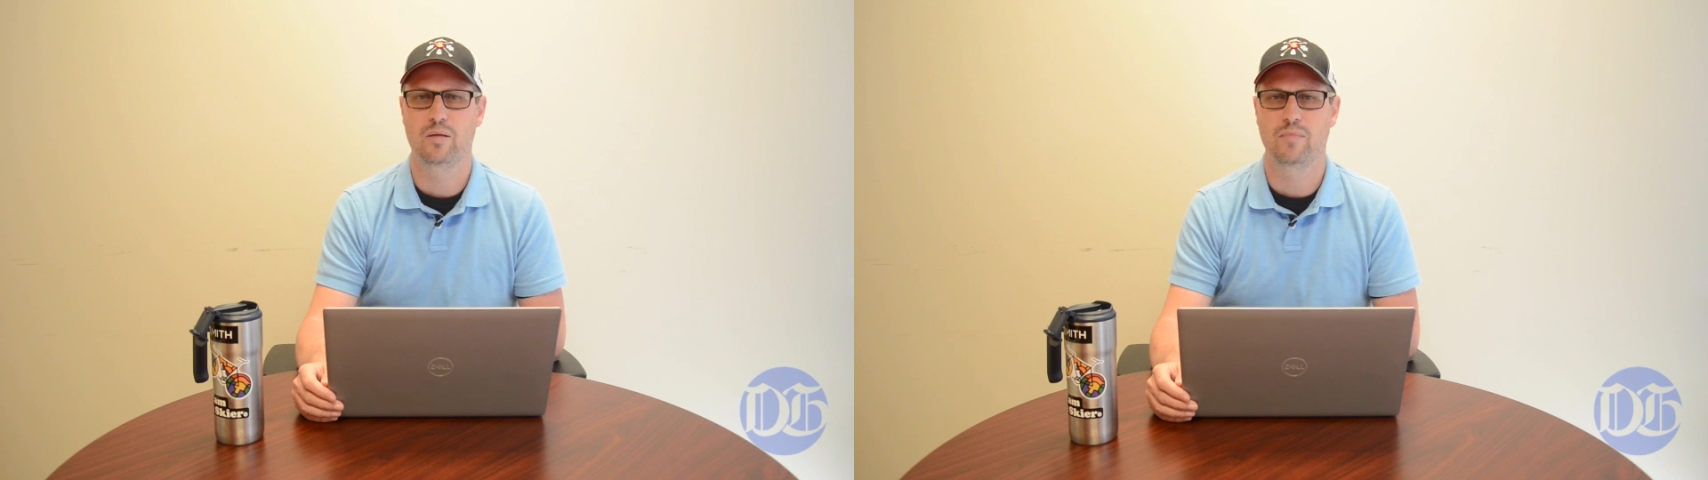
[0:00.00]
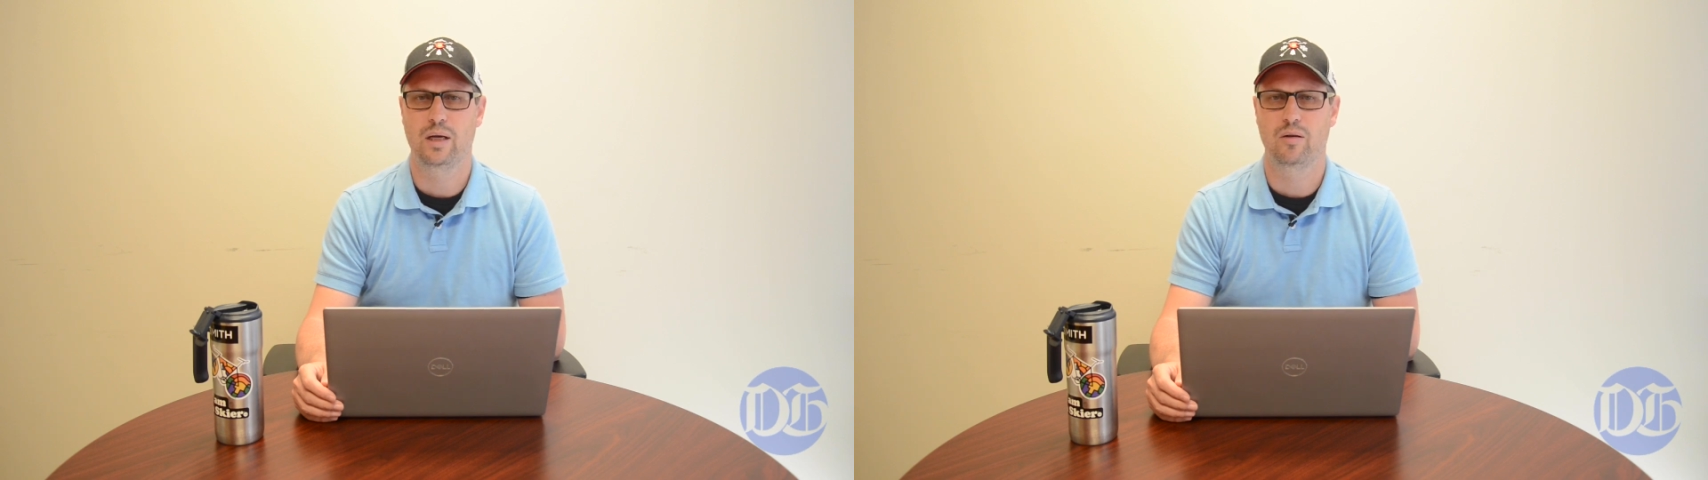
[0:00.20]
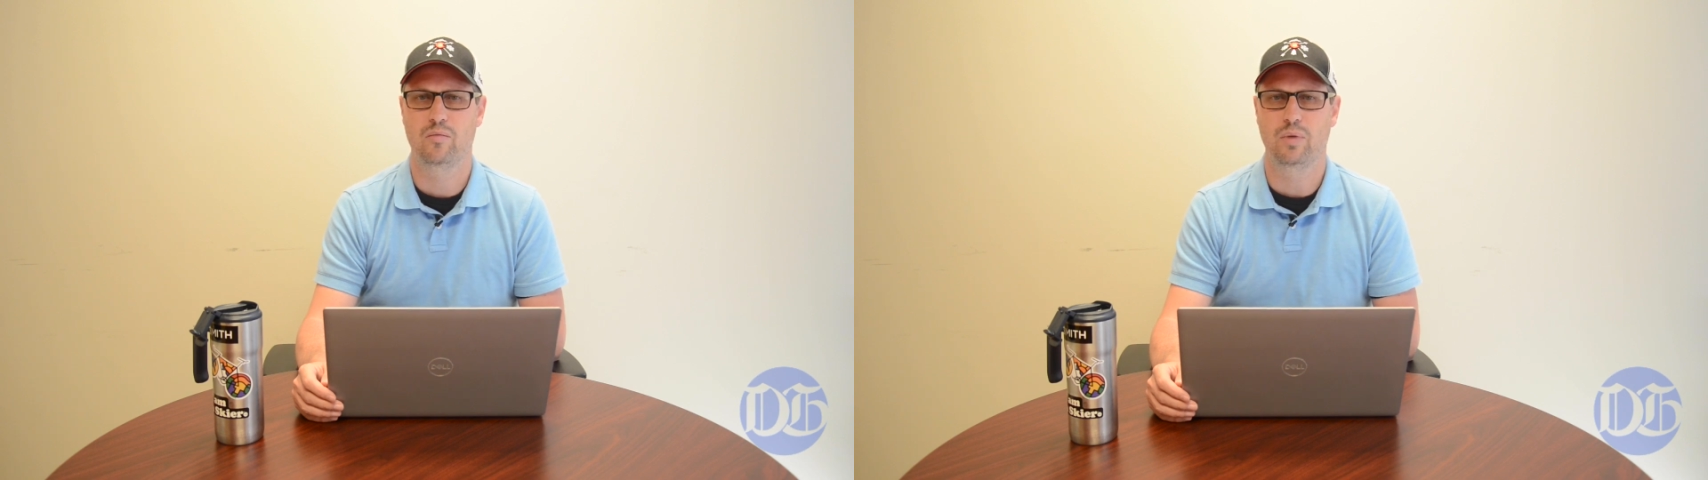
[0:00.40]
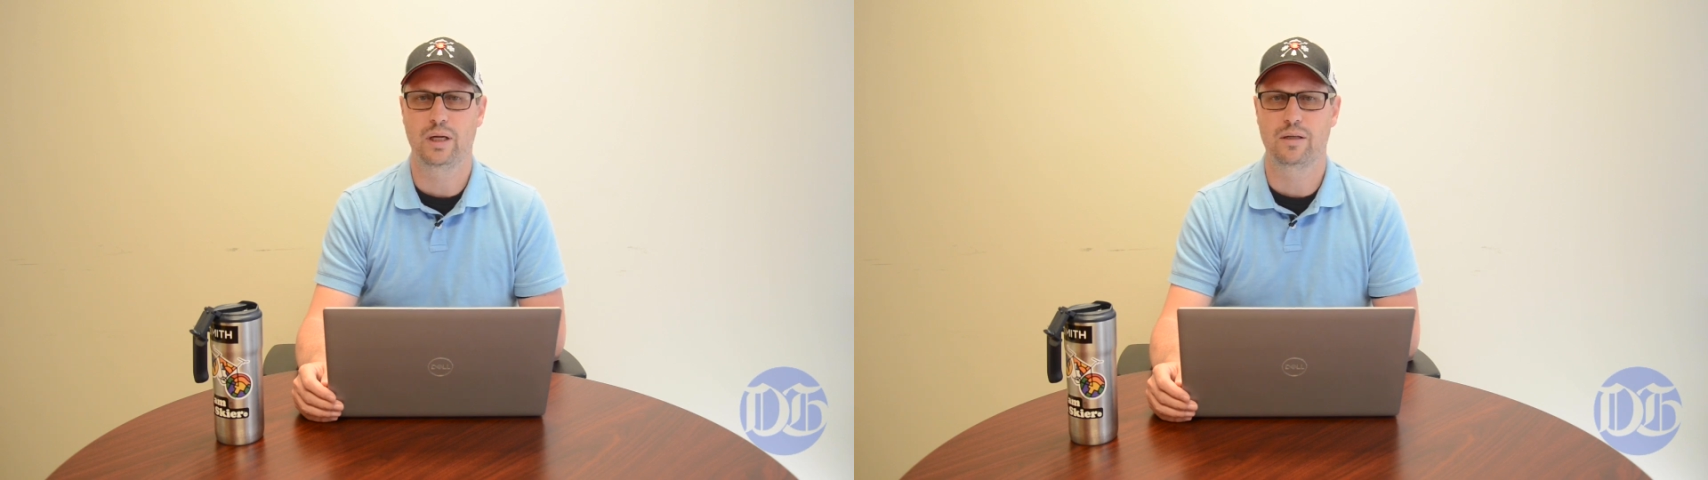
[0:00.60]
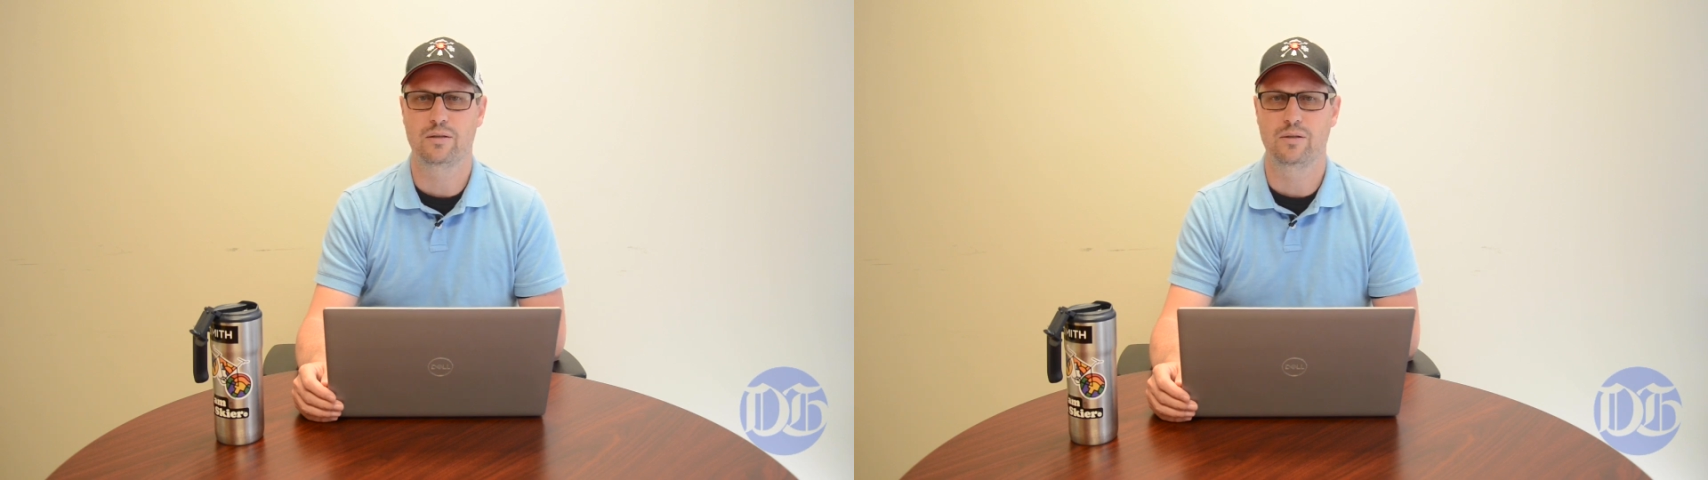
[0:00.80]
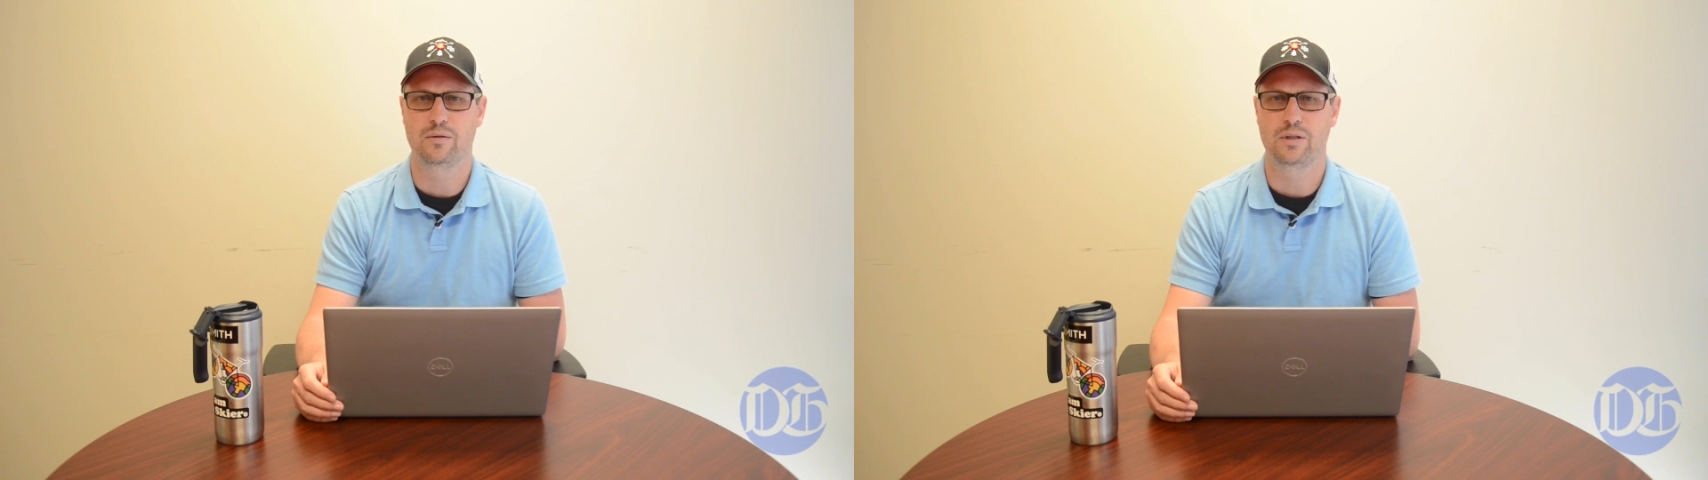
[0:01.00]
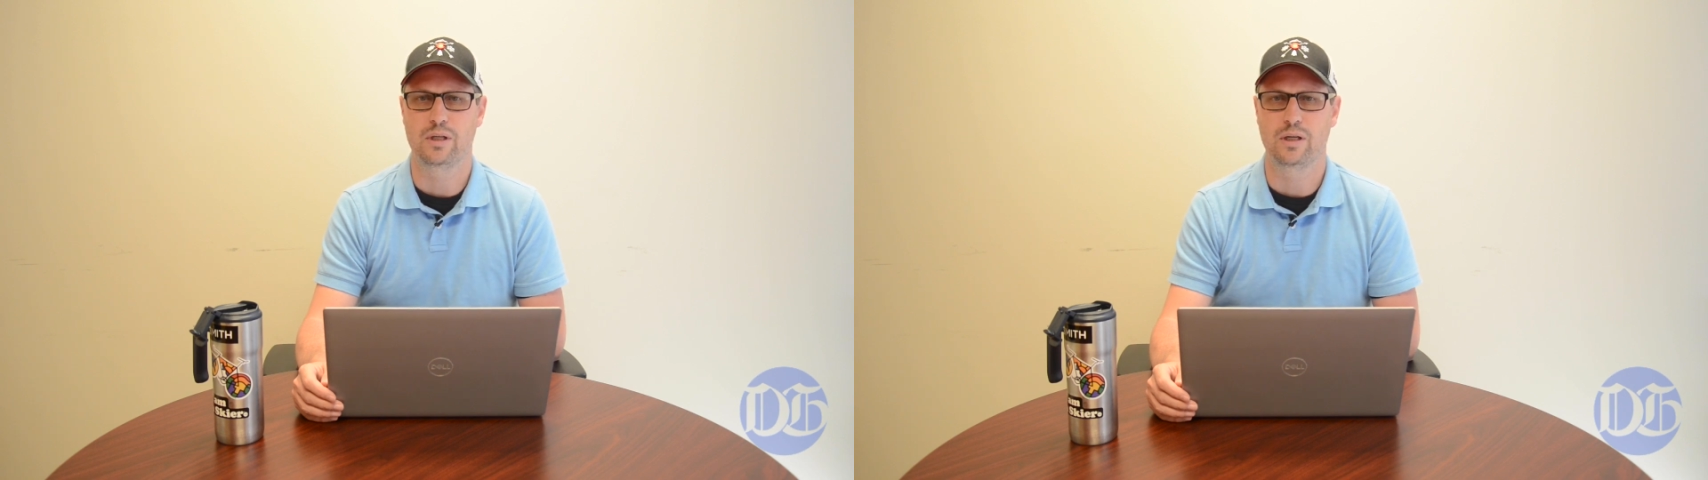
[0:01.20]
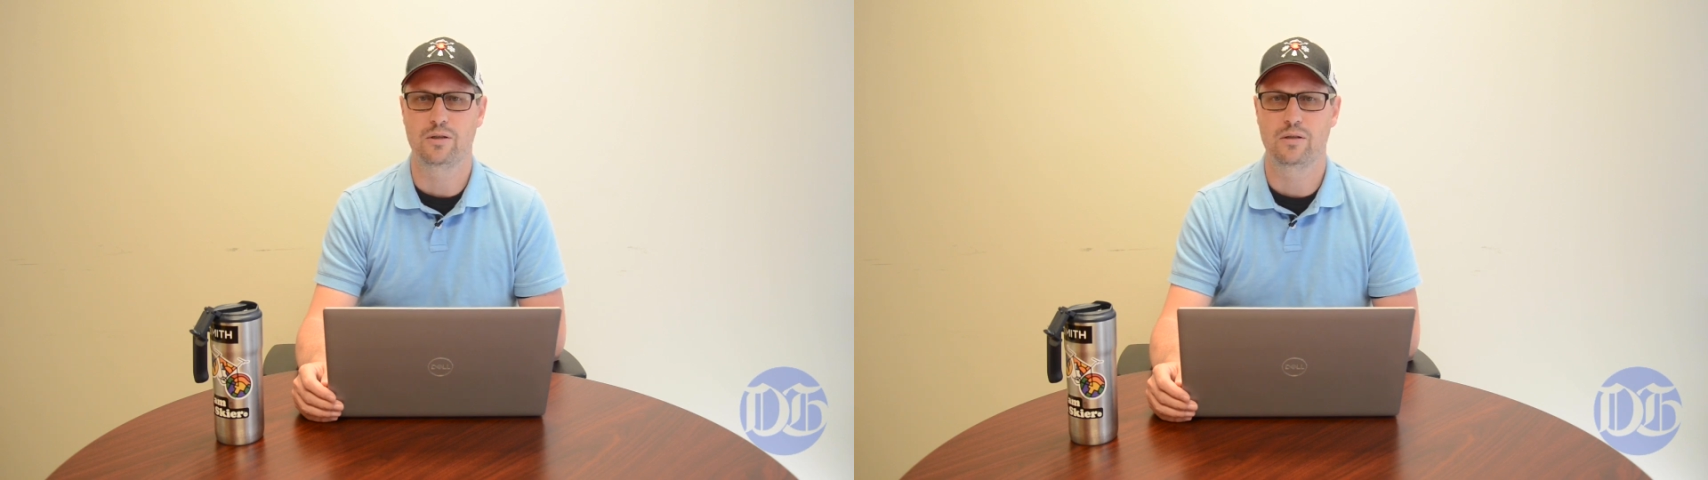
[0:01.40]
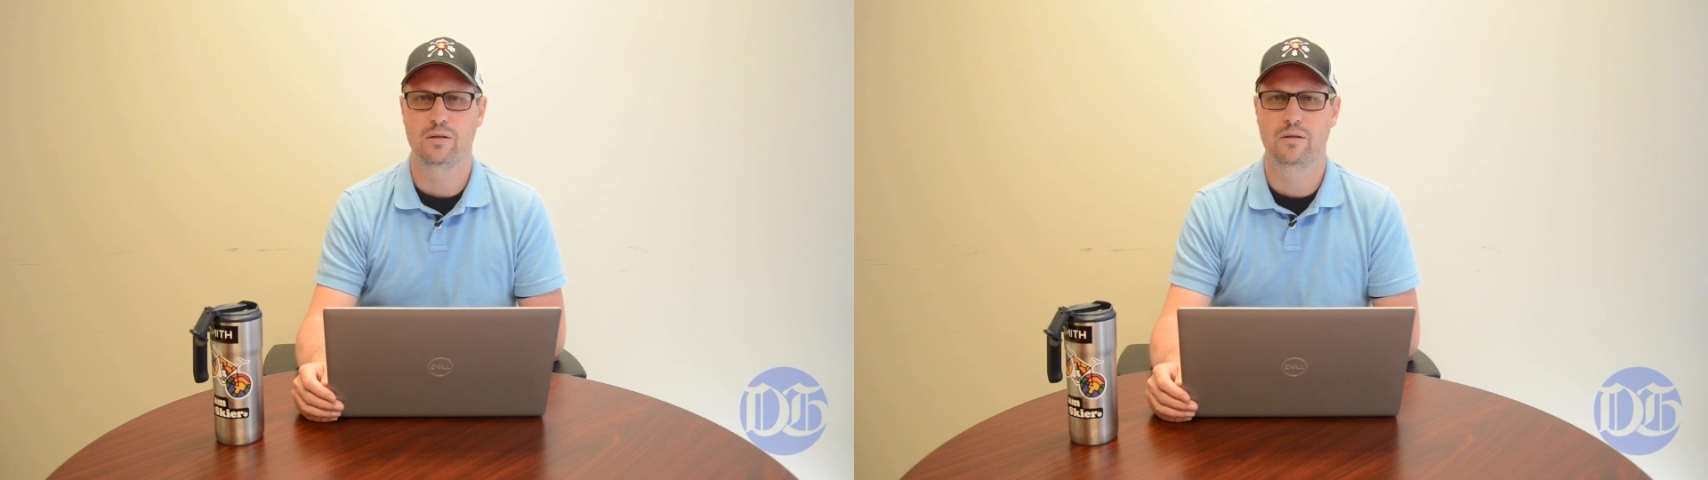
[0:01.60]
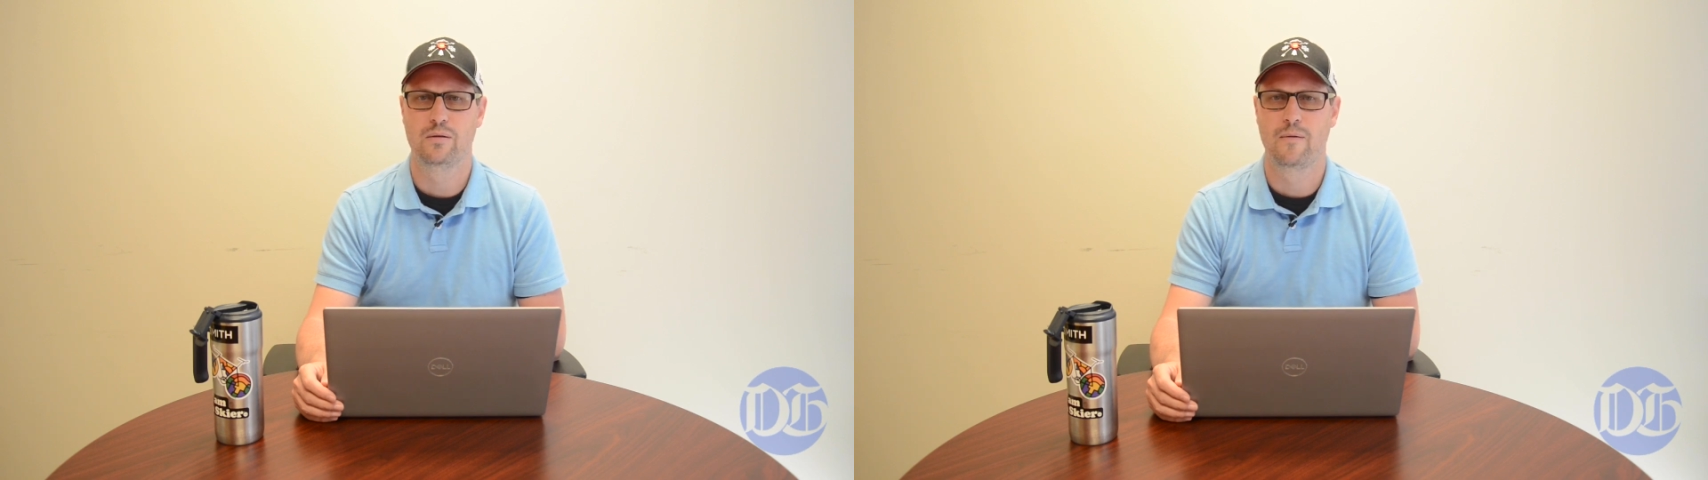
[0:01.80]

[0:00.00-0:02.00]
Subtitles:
Mountain Bike Association